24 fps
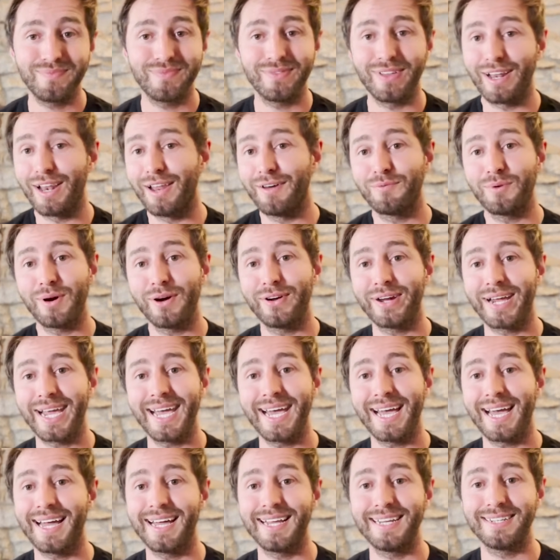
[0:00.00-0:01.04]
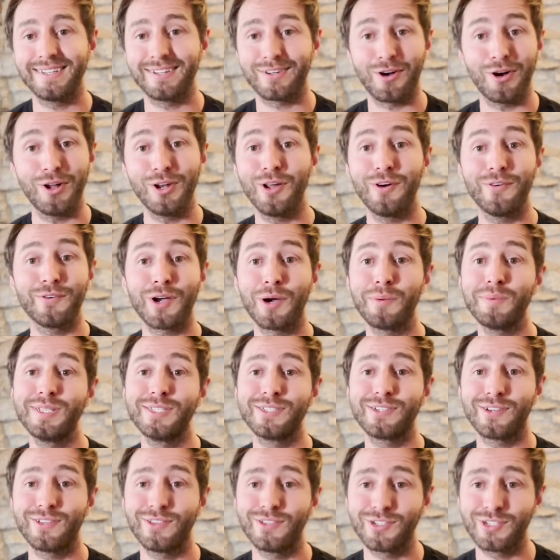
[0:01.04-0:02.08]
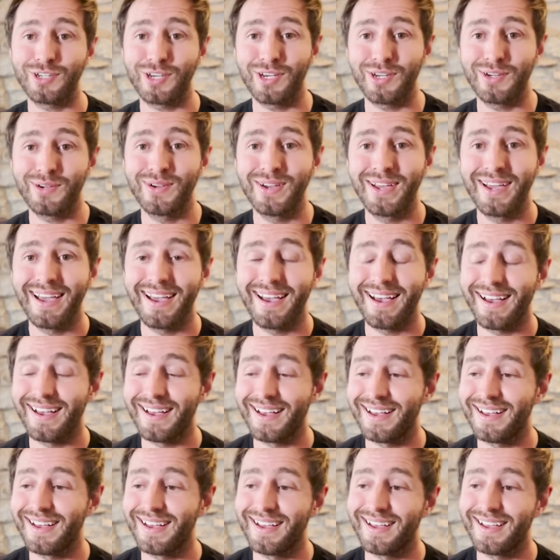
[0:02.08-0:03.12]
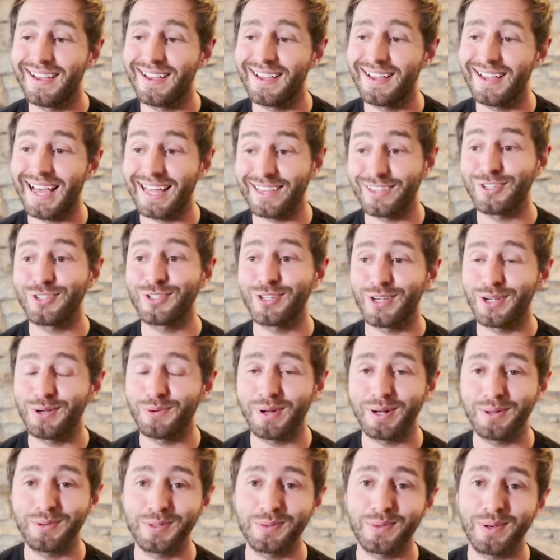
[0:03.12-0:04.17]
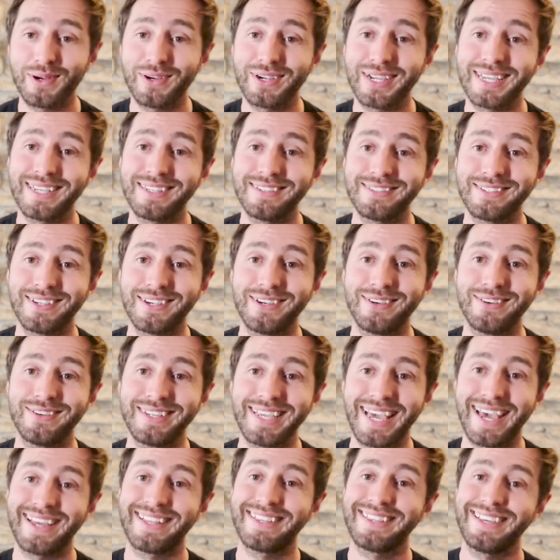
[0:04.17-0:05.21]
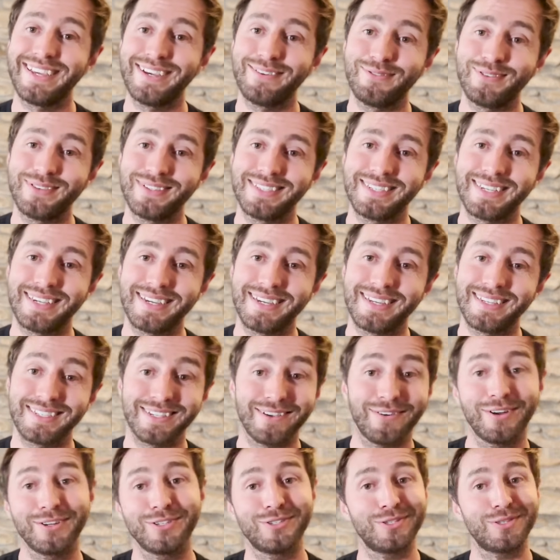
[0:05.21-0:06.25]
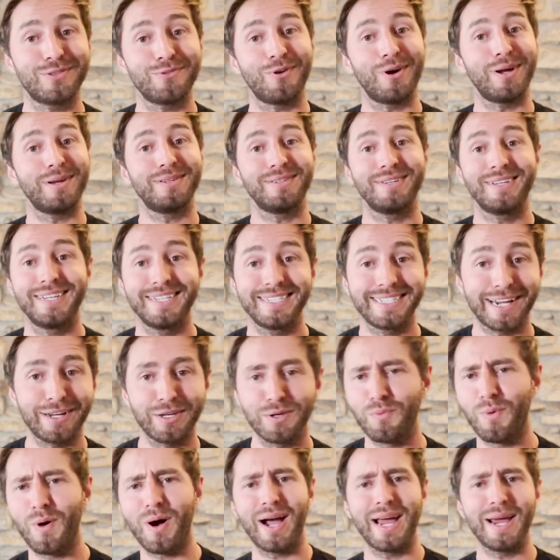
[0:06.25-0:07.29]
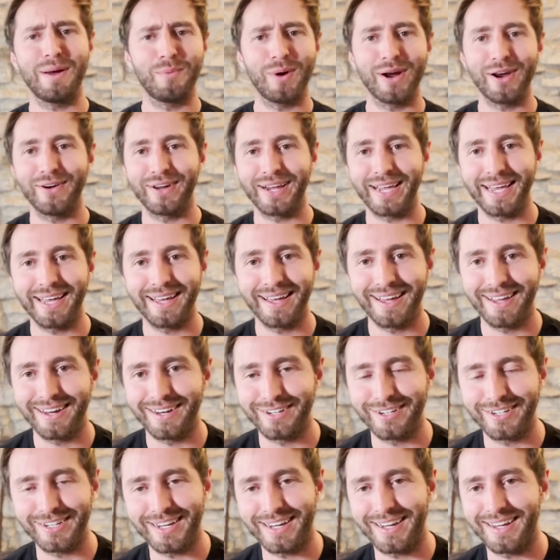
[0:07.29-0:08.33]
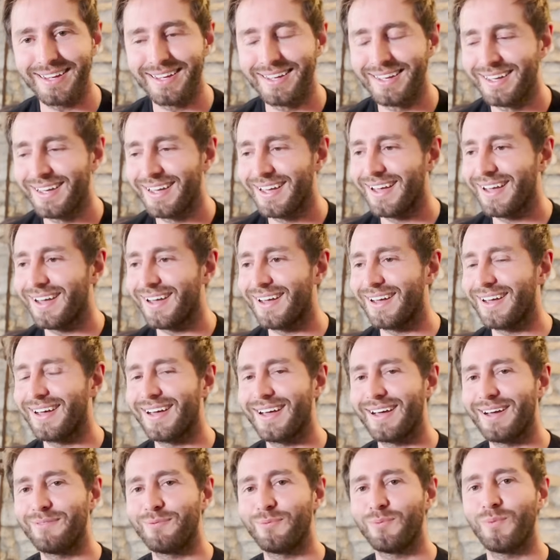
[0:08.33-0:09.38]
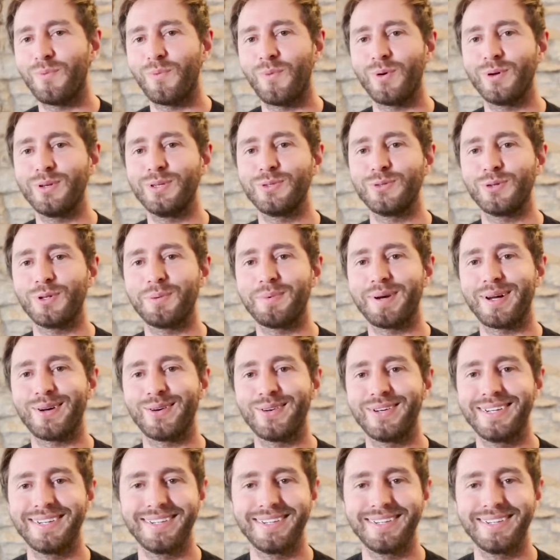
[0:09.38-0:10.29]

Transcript: love wearing it, and I got a lot of comments on the show at the show when I was wearing it, so yeah, it was. So I just thought I'd tell you why I'm wearing it and what it's all about.